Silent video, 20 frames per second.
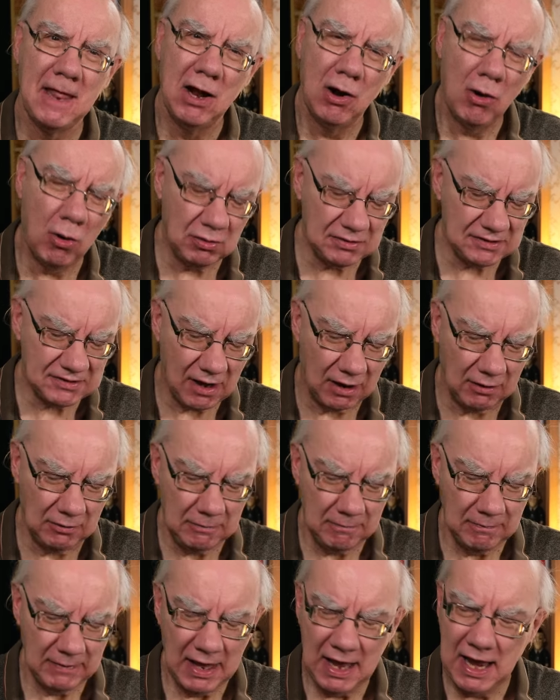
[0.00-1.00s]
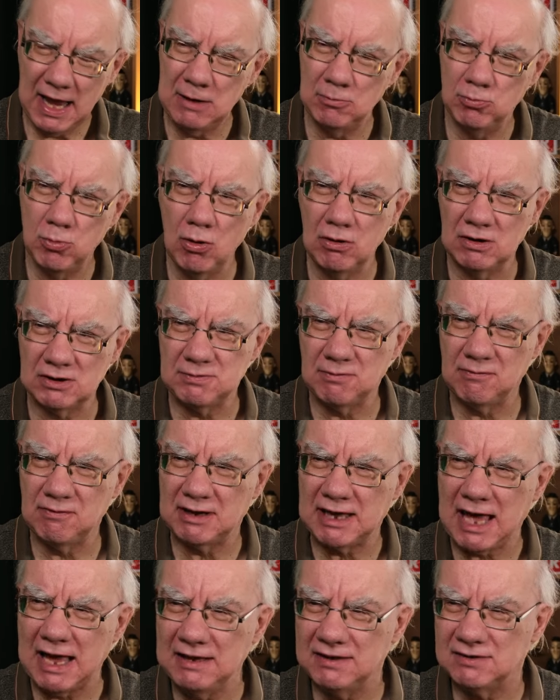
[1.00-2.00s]
Also, it works with a
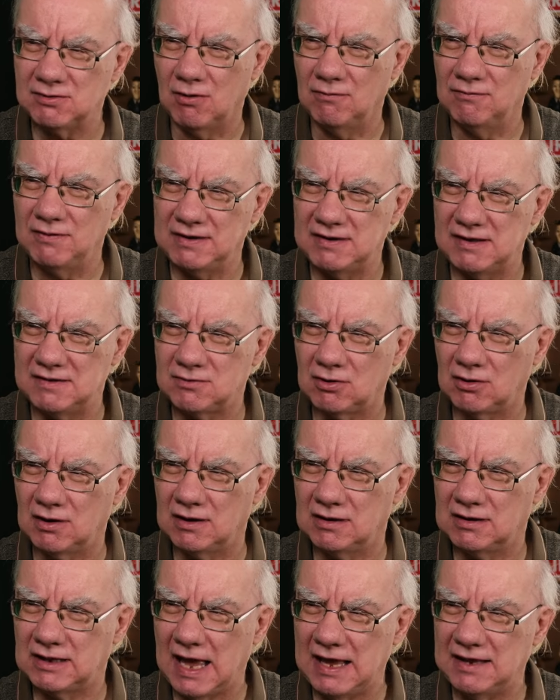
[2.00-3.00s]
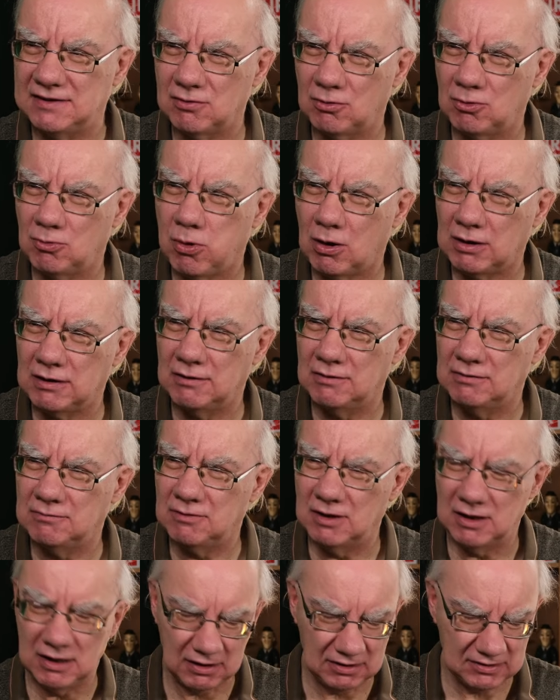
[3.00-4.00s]
case on. This has got a case on, quite
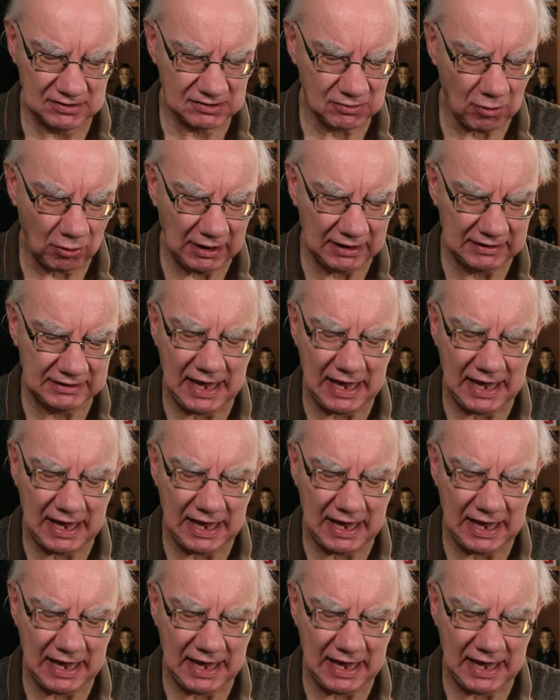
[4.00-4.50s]
a solid